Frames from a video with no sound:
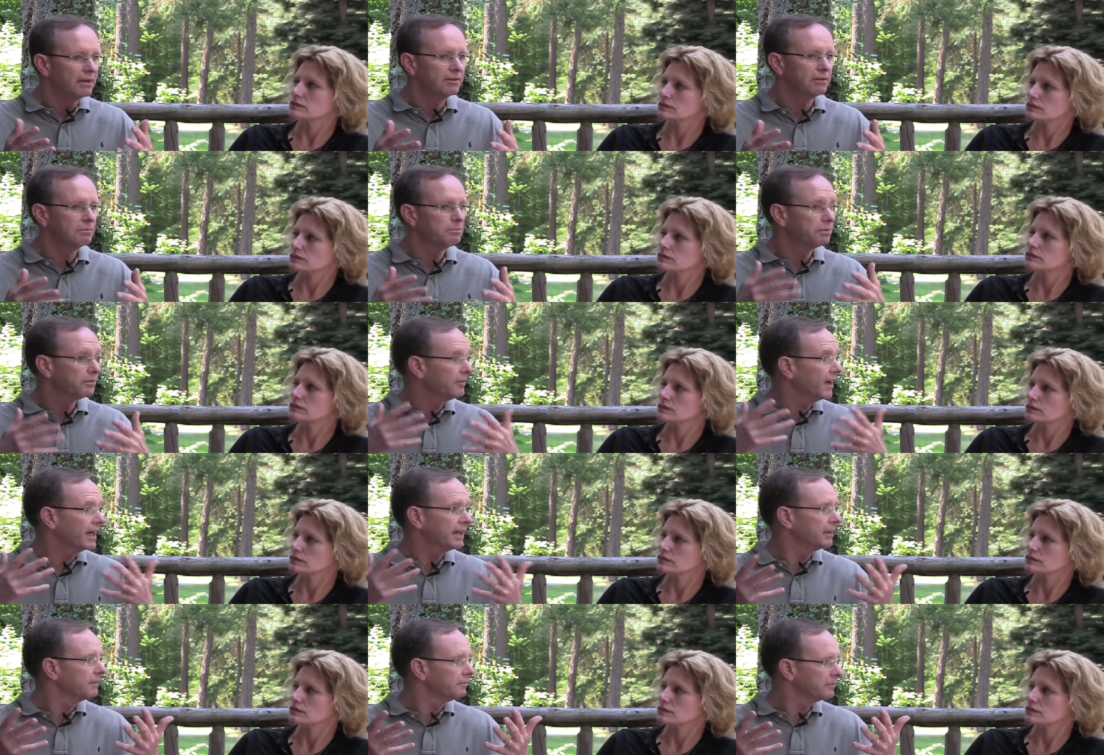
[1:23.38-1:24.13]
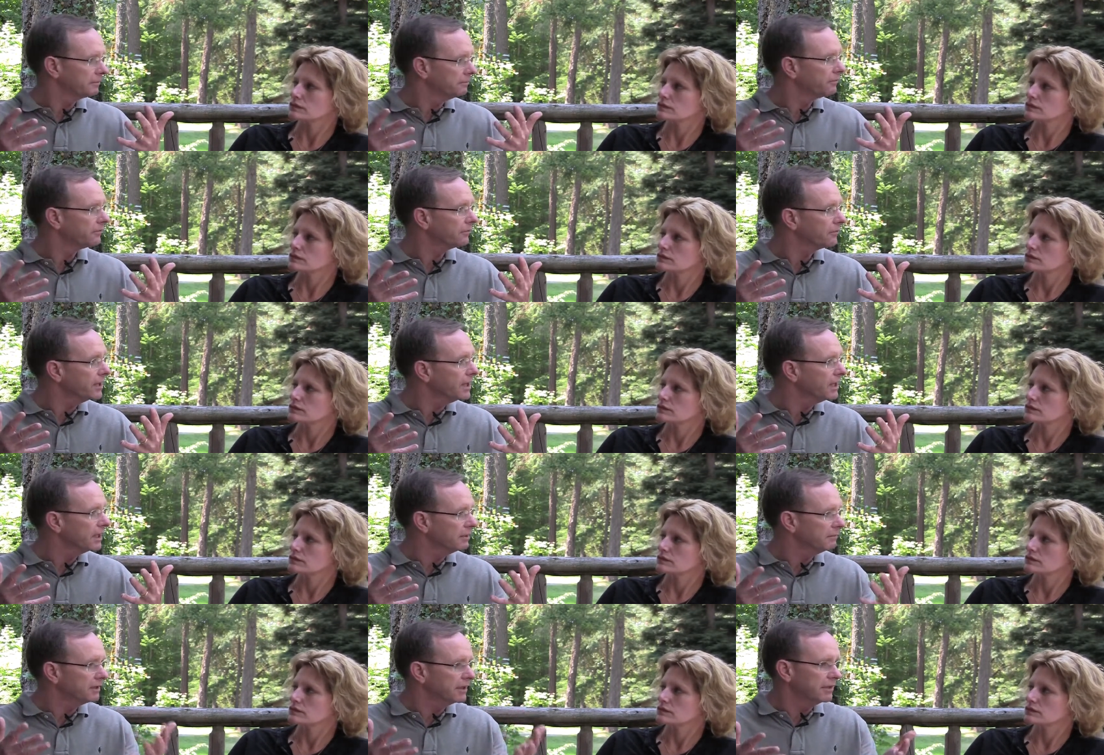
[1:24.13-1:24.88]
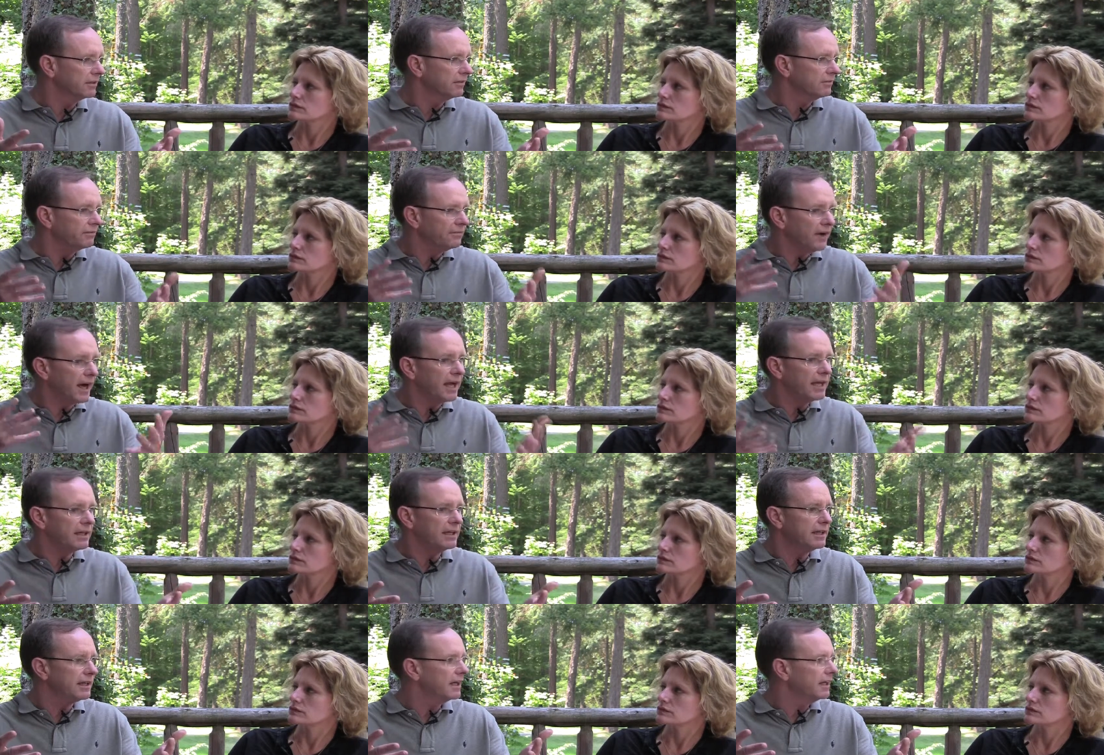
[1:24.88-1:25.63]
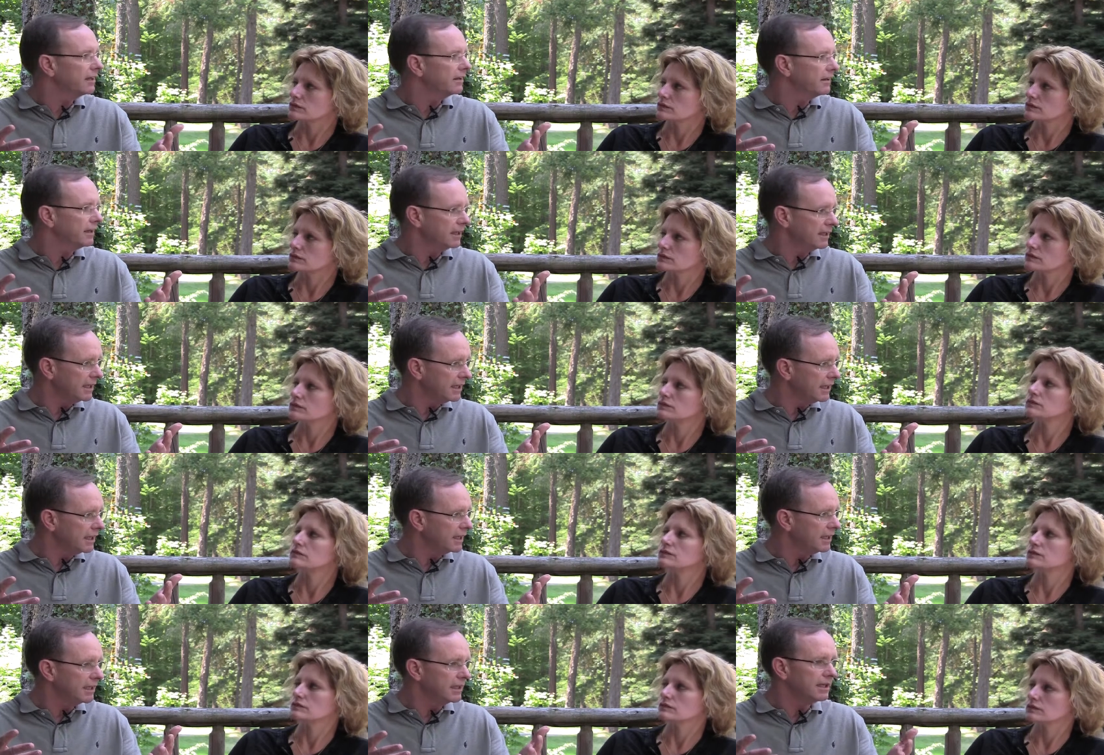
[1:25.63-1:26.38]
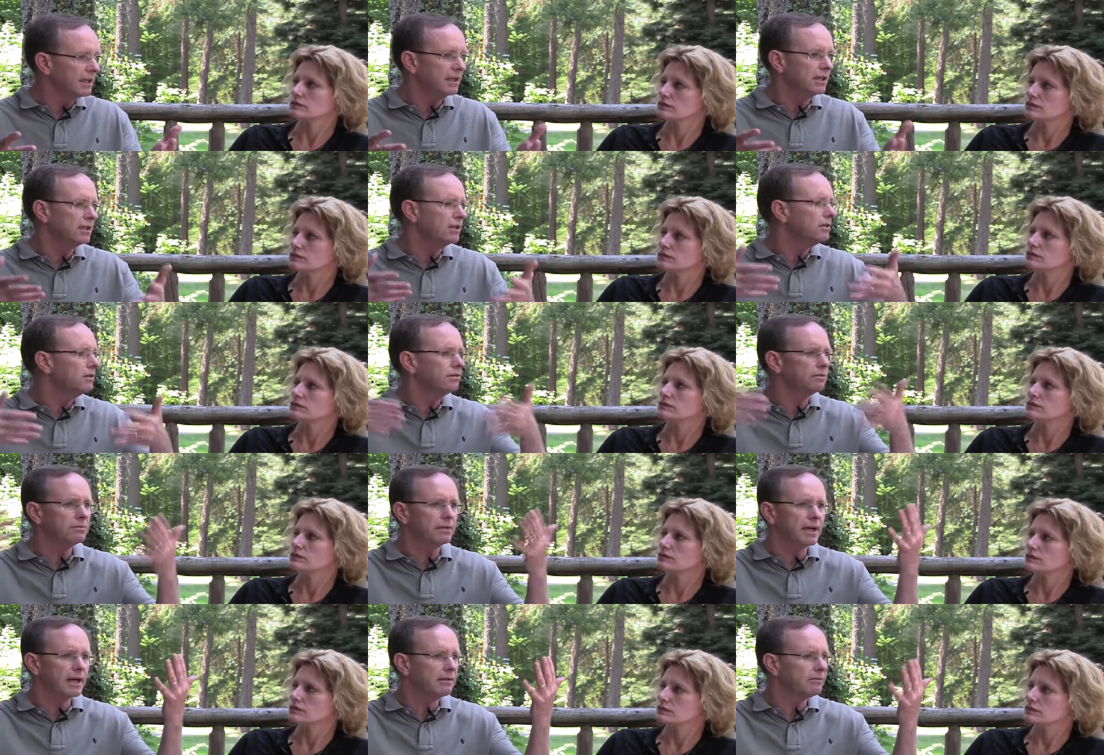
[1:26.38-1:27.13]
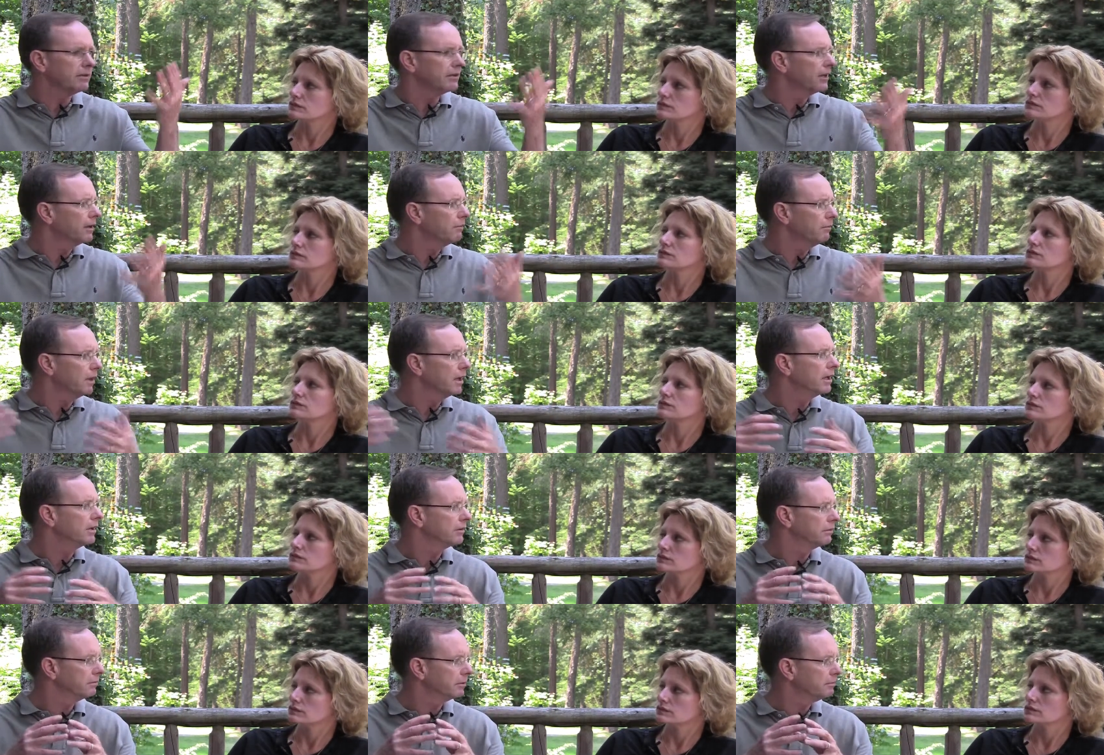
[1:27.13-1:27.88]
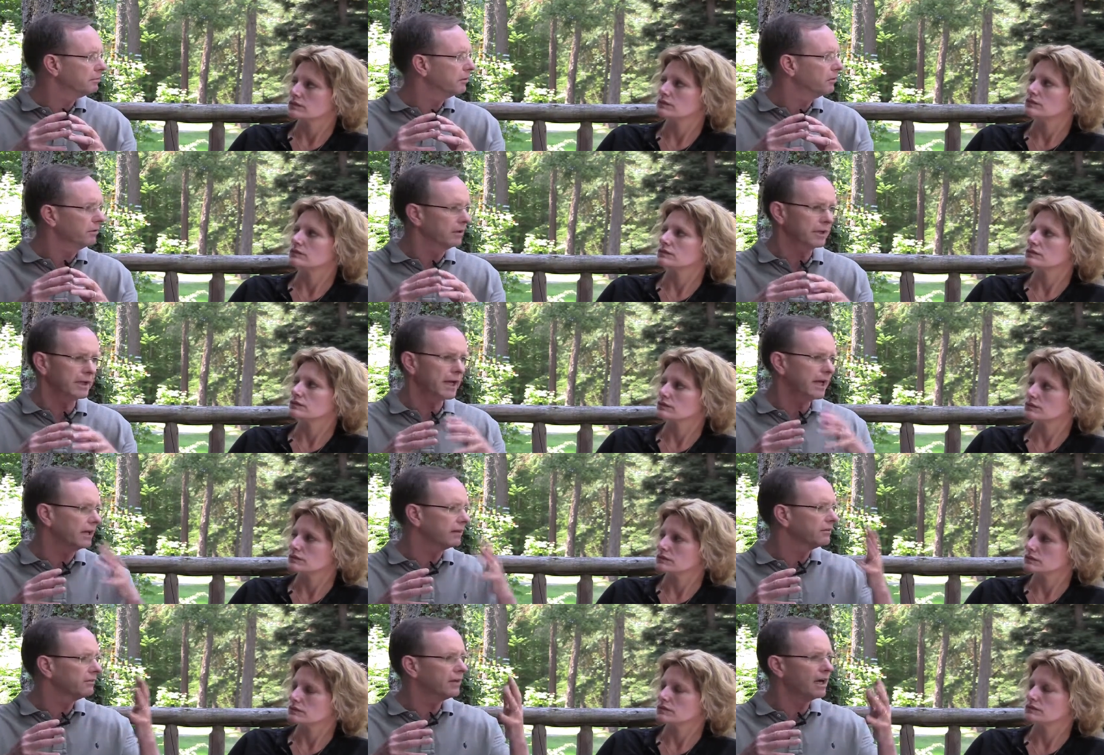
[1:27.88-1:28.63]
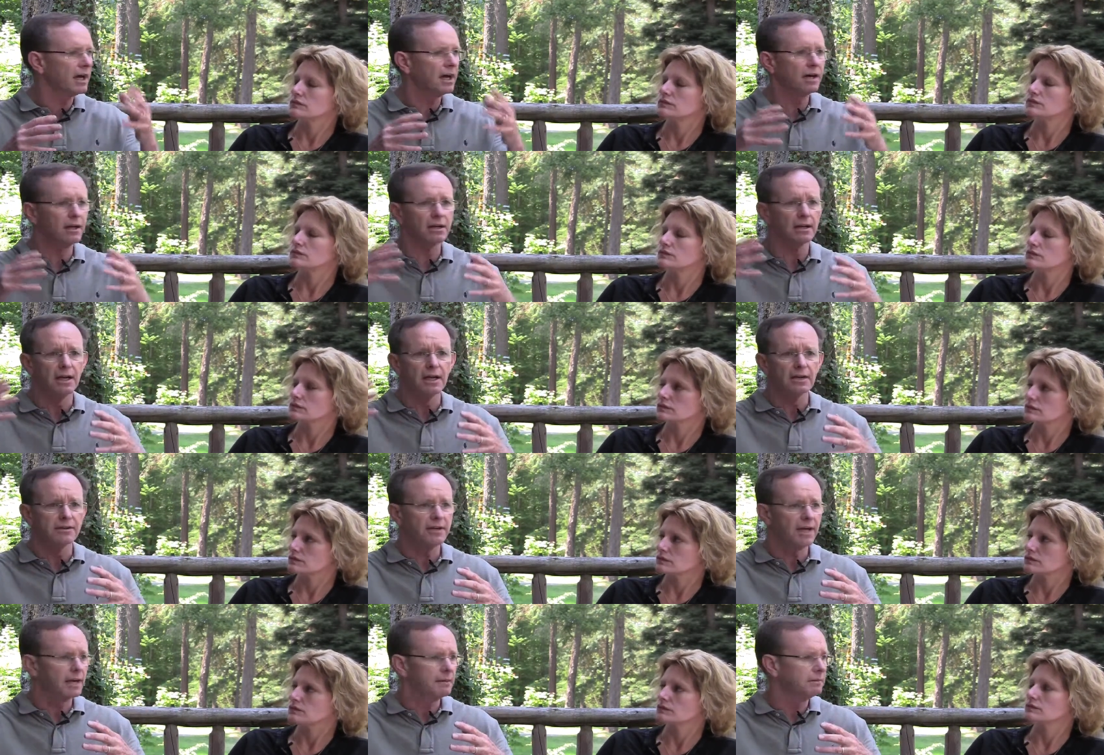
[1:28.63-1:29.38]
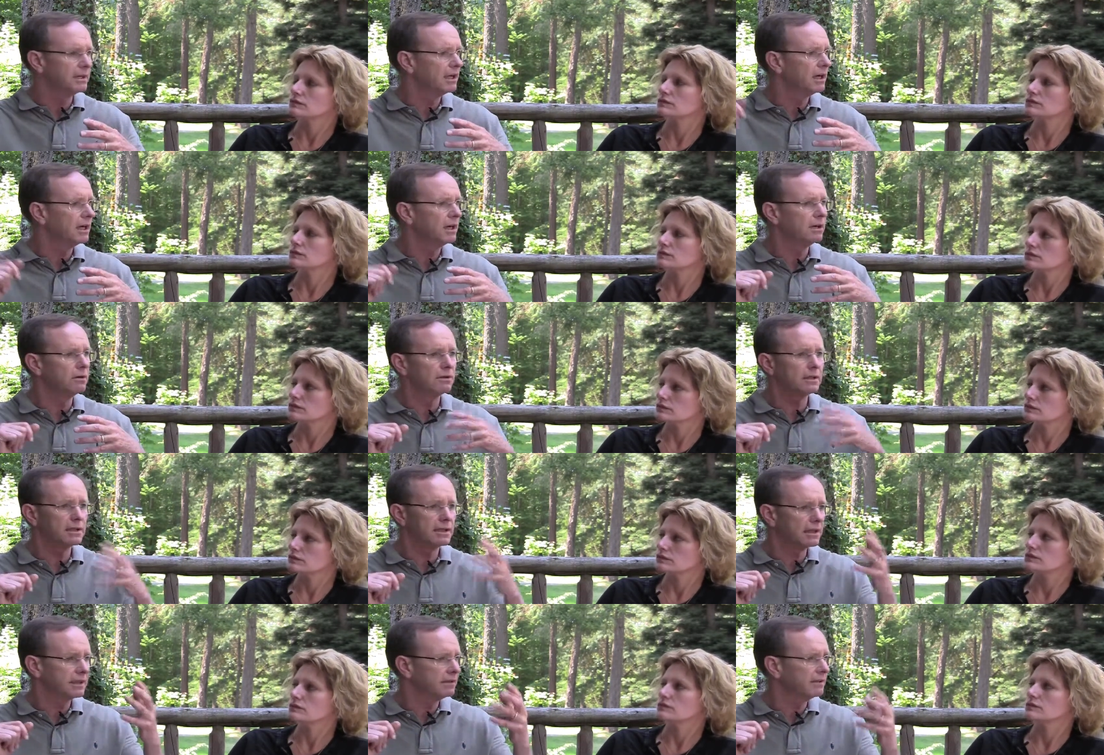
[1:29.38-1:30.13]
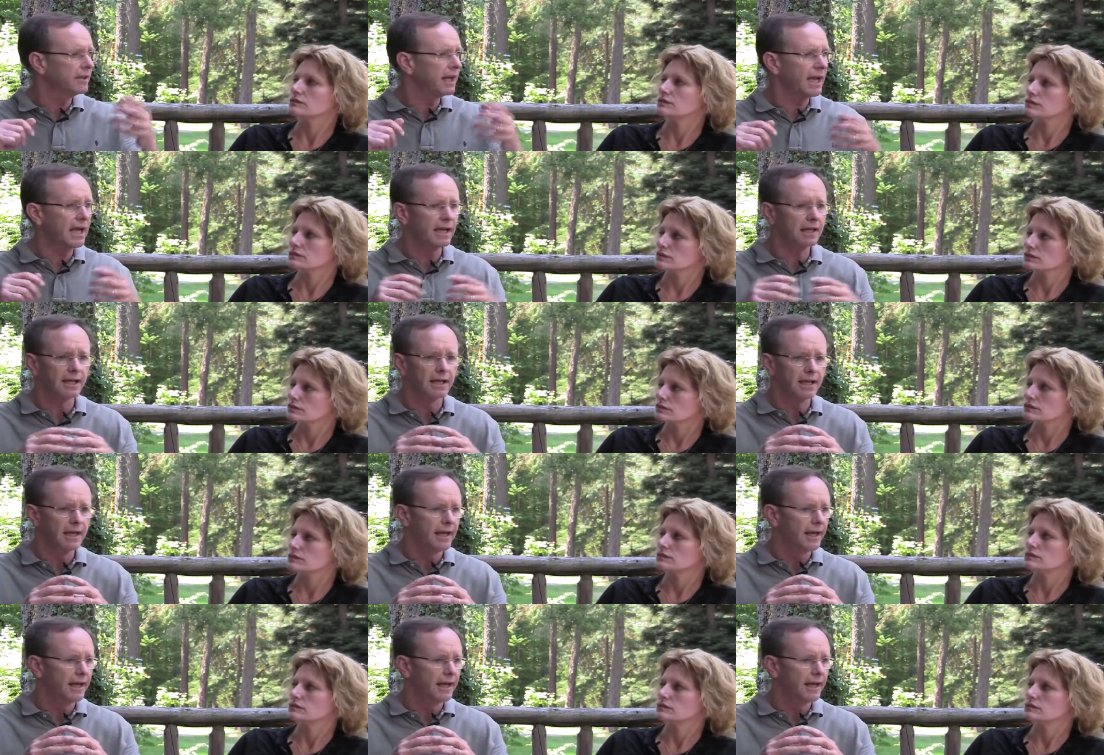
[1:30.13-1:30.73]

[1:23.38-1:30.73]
Speaker 1: So provide them some freedom to just find the data they need and then use whatever they want to report it. Excel, Tableau, ClickTech,